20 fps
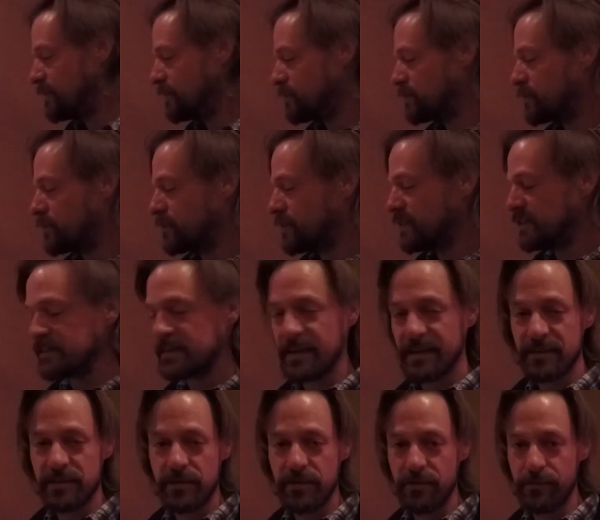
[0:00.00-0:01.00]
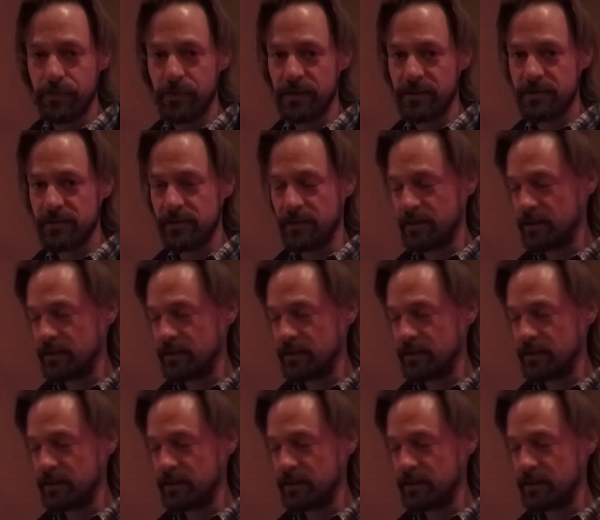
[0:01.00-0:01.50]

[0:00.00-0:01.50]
so these next two books